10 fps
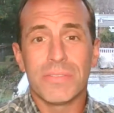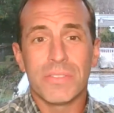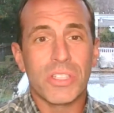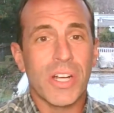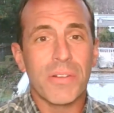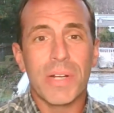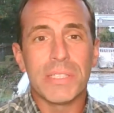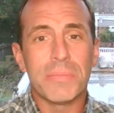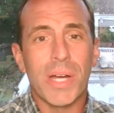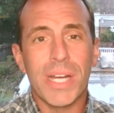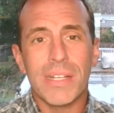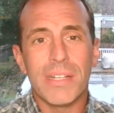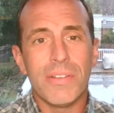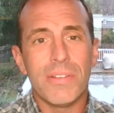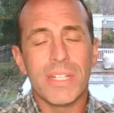trying to raise money to
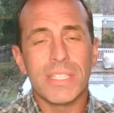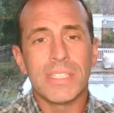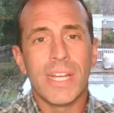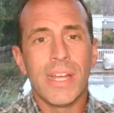do this.